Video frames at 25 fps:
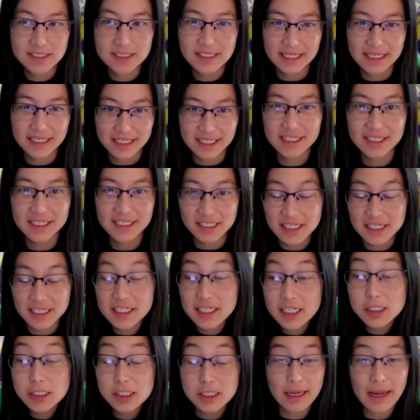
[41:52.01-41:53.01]
Like it
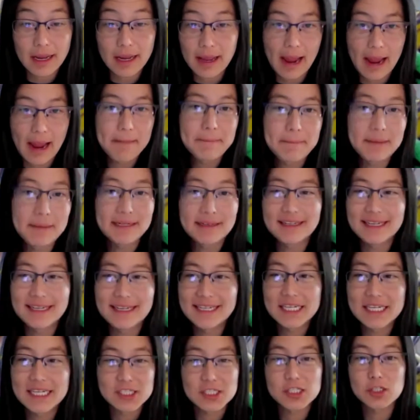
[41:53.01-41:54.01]
is, I mean, it
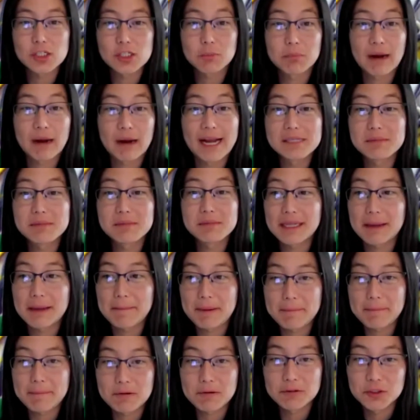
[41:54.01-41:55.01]
doesn't surprise me that
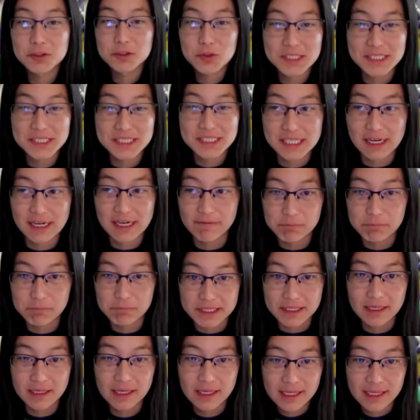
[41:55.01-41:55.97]
people lose this stuff, but